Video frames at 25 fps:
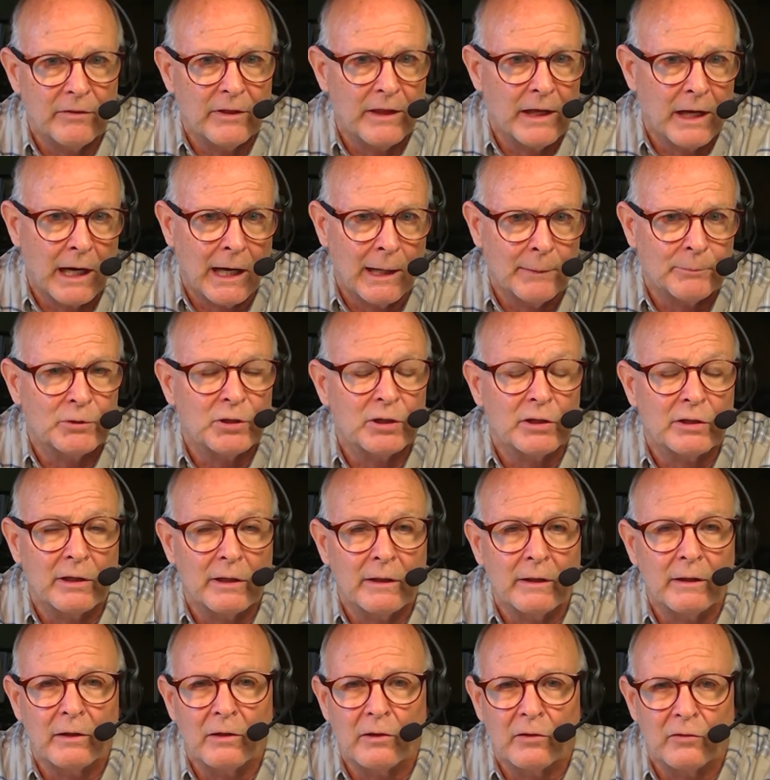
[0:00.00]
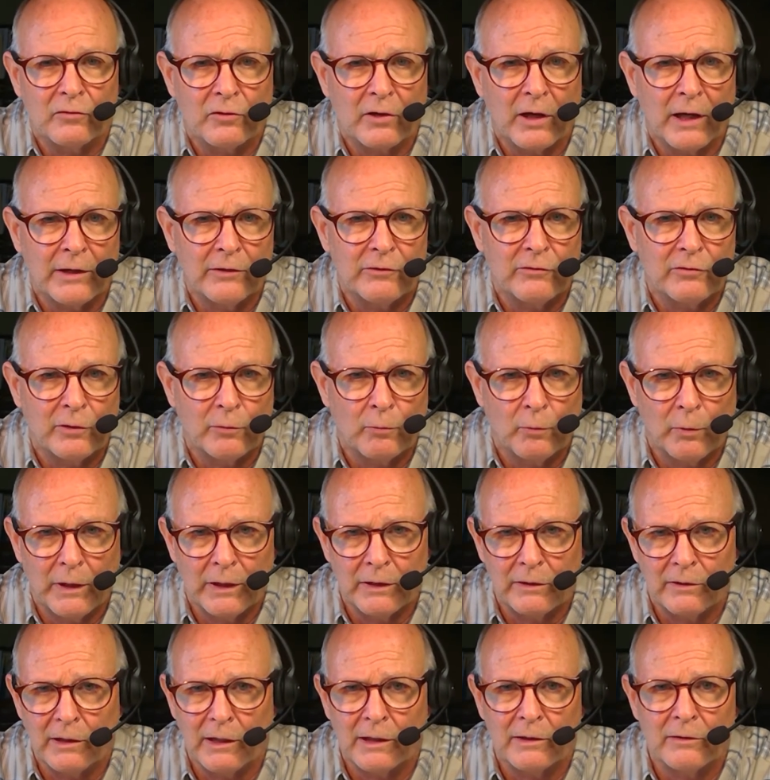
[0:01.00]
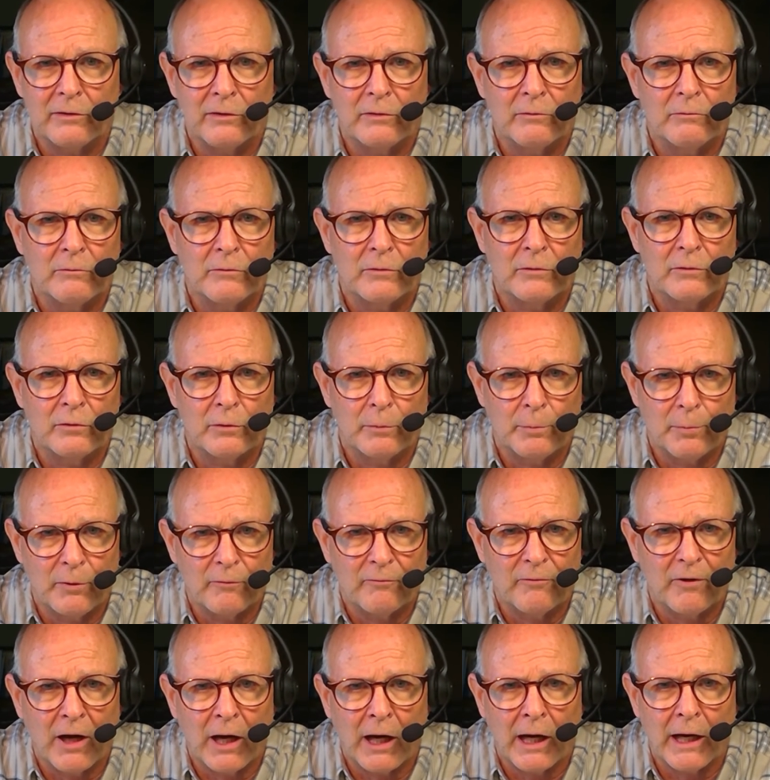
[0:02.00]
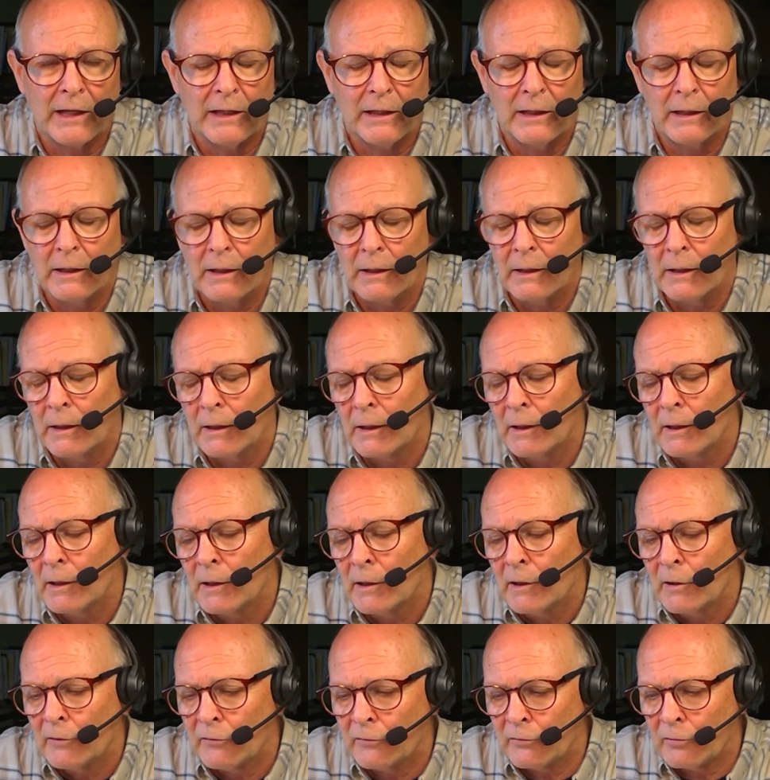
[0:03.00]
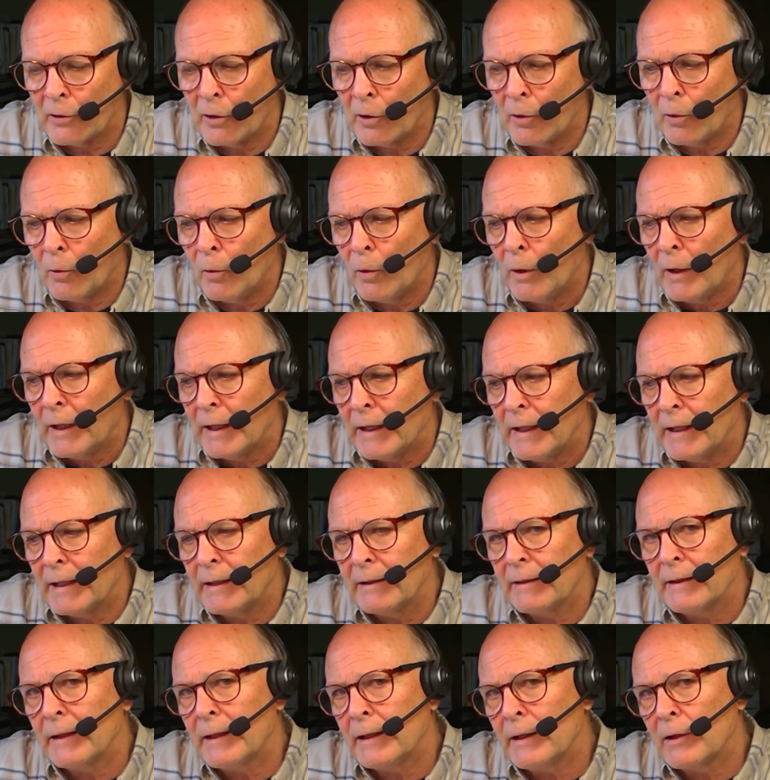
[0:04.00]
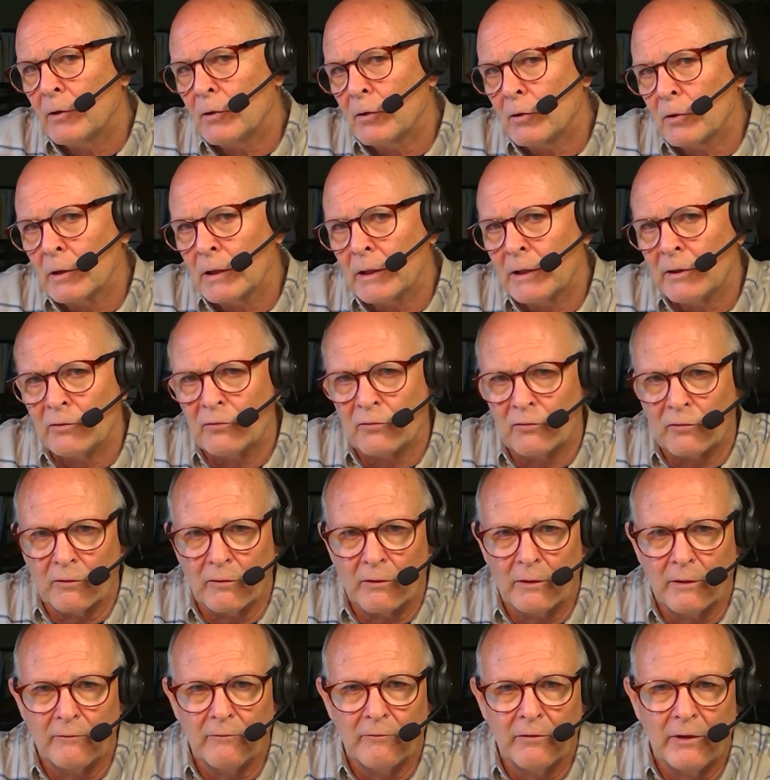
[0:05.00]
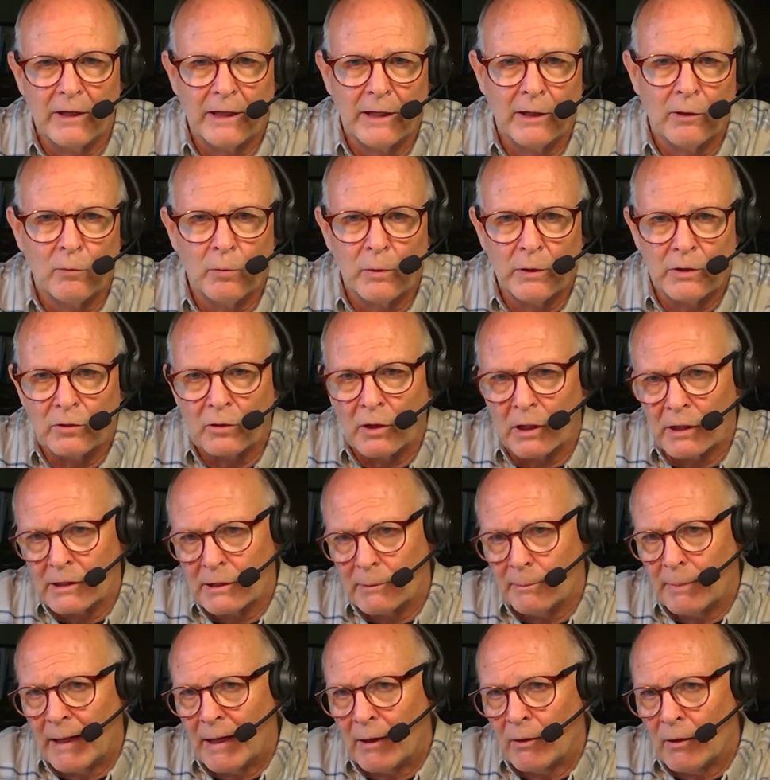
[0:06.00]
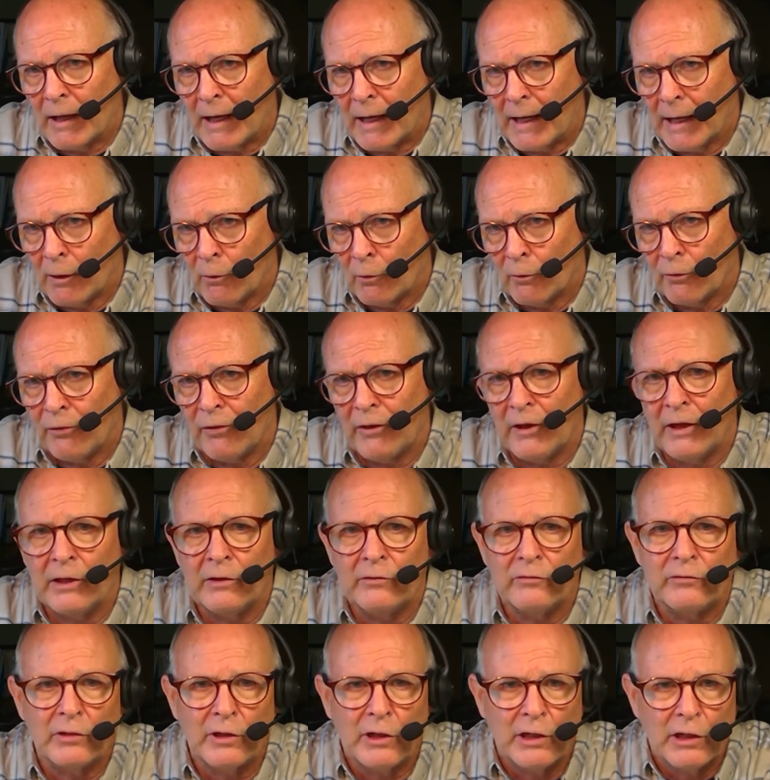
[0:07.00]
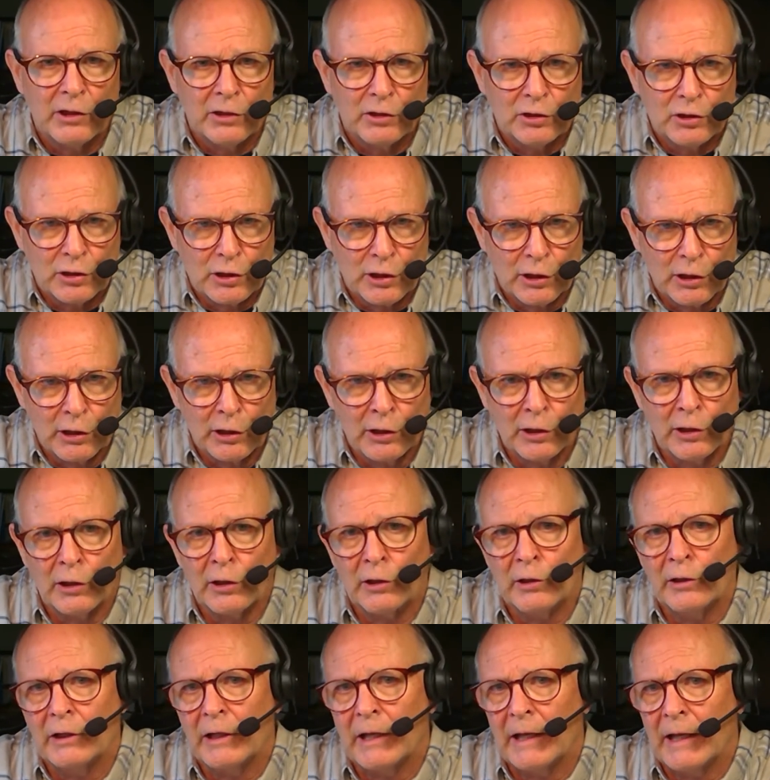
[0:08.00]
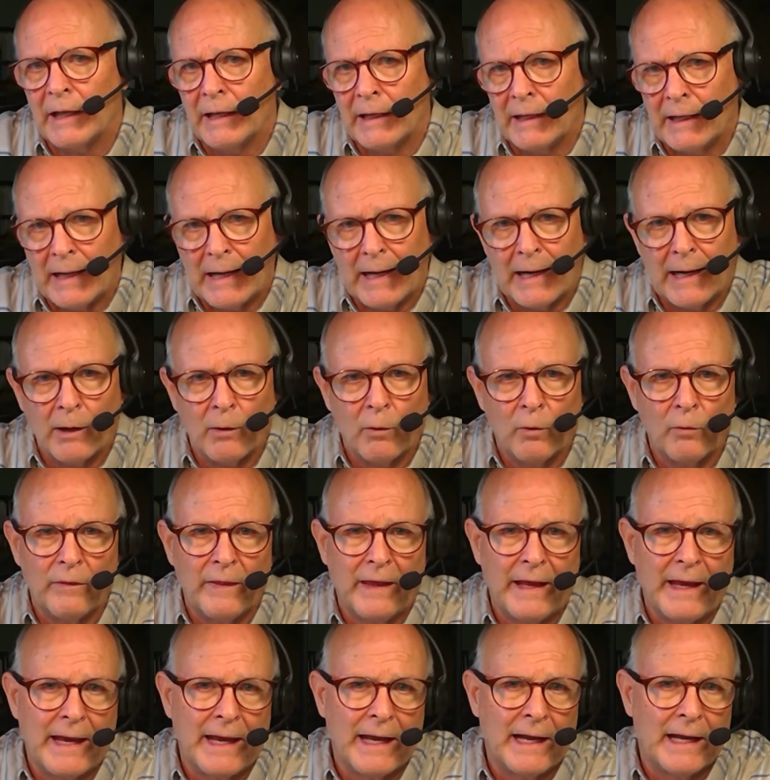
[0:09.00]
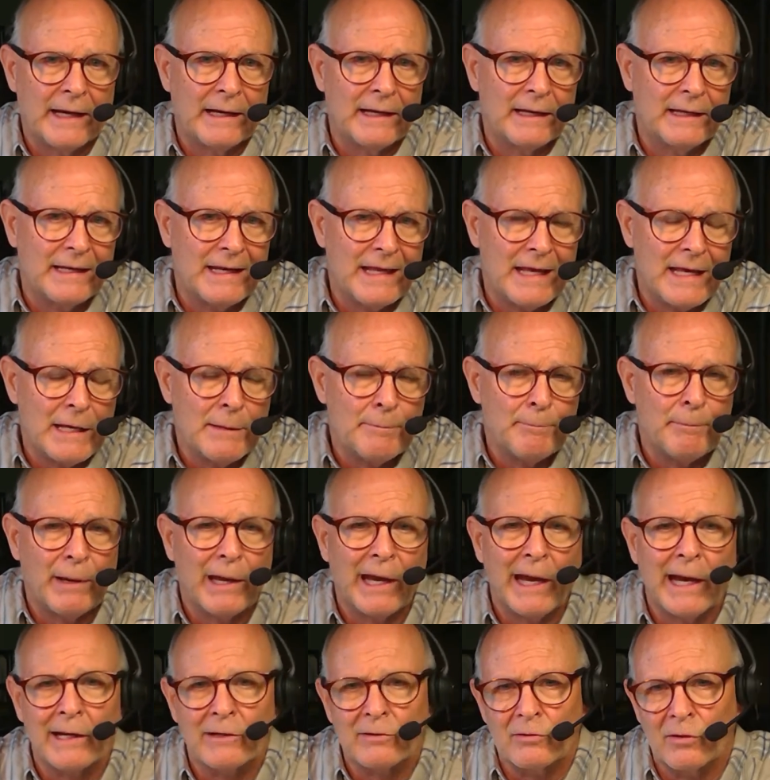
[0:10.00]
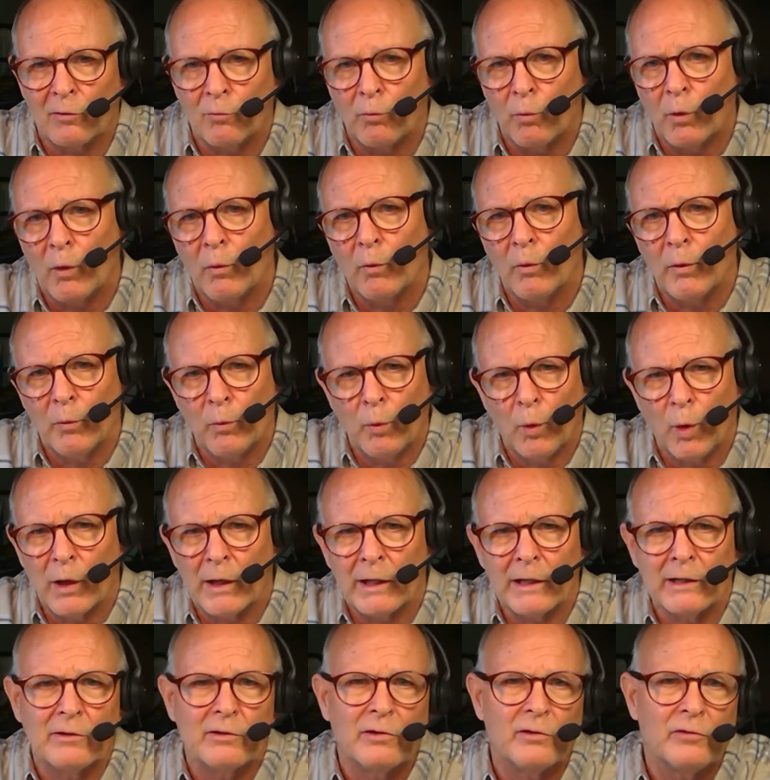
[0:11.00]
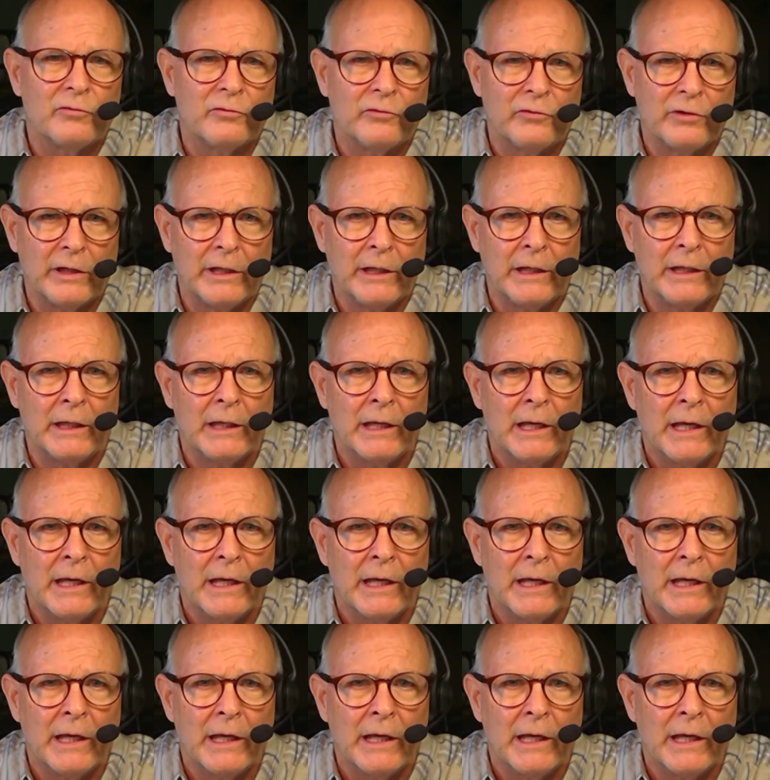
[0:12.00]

object and the designs that we intend to provide. So in the earliest video, we talked about how things churned and how they had an impact on what we wanted to see